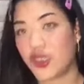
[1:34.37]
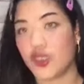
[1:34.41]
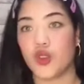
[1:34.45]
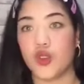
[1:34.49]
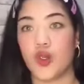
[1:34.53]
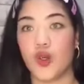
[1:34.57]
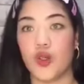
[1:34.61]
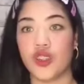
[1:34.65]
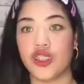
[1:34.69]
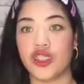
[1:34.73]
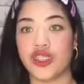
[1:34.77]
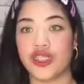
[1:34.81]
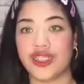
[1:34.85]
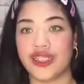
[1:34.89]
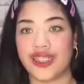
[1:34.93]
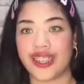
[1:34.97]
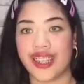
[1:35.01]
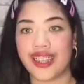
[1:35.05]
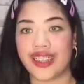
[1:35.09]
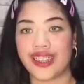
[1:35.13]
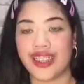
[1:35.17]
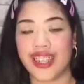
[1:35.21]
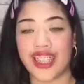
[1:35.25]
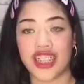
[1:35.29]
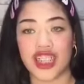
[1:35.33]
So,
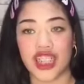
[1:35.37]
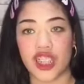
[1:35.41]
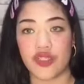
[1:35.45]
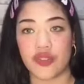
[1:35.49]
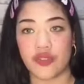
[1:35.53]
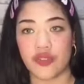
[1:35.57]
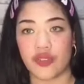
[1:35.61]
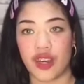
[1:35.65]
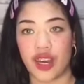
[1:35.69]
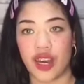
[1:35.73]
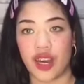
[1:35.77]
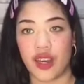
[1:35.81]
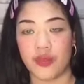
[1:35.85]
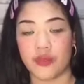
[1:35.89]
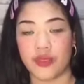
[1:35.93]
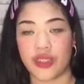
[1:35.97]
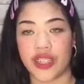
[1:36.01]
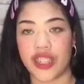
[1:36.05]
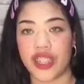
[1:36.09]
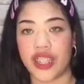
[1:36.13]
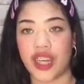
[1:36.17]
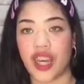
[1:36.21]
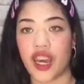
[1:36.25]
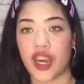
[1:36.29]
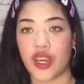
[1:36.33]
set na siya, fam.
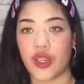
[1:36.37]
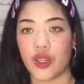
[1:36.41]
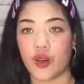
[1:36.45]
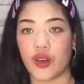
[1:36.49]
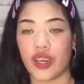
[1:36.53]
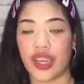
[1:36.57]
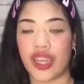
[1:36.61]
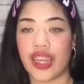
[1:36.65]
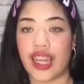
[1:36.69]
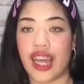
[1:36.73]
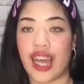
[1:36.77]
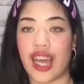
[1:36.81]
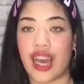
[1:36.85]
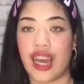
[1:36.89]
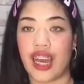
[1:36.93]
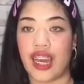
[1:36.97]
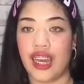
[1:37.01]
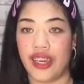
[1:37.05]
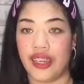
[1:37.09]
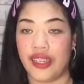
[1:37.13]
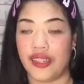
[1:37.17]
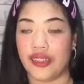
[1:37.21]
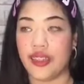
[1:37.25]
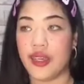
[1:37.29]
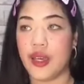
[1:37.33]
Di na kayo
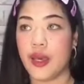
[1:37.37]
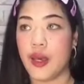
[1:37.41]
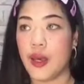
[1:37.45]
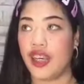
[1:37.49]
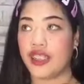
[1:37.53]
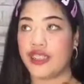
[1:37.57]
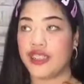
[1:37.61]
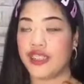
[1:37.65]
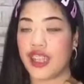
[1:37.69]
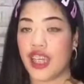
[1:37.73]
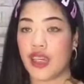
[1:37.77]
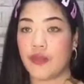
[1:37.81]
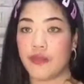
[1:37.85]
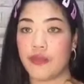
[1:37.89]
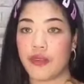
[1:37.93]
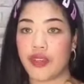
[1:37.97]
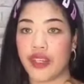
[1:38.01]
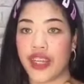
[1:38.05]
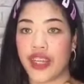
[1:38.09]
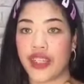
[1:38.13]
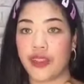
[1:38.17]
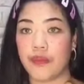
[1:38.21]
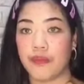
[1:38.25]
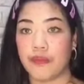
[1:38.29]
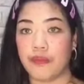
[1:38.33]
kailangan
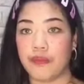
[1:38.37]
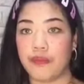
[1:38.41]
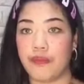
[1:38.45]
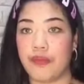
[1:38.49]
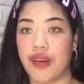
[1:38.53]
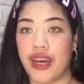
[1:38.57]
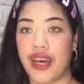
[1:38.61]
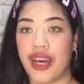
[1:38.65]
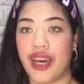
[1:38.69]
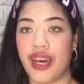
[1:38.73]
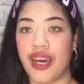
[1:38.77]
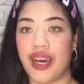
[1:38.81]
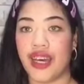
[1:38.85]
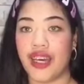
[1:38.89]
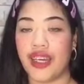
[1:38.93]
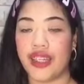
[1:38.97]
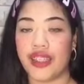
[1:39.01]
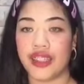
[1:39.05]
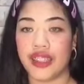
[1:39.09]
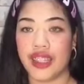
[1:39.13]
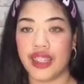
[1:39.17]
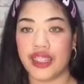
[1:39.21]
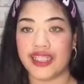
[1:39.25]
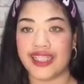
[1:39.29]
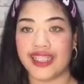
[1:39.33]
separate pa
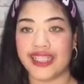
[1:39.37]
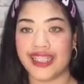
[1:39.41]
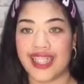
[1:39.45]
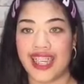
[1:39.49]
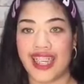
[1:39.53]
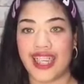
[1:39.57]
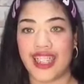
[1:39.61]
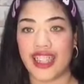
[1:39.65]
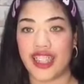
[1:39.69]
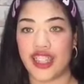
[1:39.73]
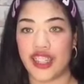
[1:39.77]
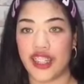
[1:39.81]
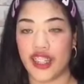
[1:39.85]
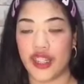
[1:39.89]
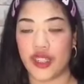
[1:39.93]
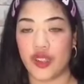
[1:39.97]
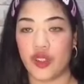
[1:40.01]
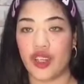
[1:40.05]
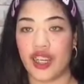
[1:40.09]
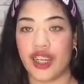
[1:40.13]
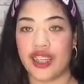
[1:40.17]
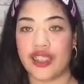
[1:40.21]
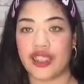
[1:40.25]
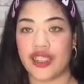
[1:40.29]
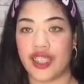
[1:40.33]
ng skincare nyo
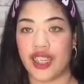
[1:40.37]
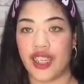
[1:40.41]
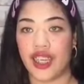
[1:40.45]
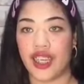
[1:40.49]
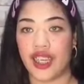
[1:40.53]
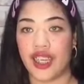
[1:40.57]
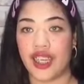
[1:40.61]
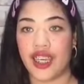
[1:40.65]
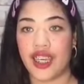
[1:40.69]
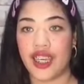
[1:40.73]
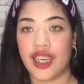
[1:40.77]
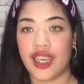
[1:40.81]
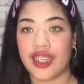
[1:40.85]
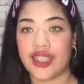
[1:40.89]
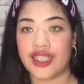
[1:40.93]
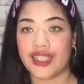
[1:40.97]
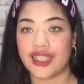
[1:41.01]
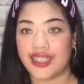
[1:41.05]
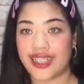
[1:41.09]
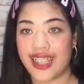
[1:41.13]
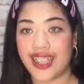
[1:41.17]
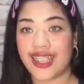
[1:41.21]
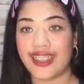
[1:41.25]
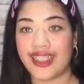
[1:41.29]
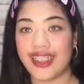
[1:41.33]
kasi
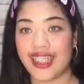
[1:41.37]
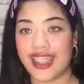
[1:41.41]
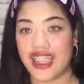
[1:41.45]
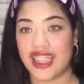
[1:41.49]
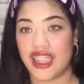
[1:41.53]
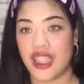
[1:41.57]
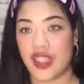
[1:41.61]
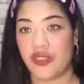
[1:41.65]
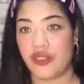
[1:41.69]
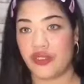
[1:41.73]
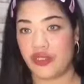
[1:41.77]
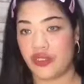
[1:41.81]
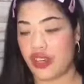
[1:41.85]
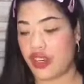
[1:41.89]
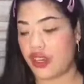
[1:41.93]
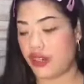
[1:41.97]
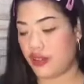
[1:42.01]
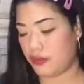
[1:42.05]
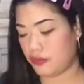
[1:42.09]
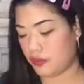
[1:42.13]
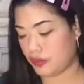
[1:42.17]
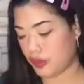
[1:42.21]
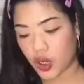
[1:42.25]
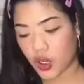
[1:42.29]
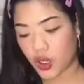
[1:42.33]
set na siya,
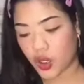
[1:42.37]
fam.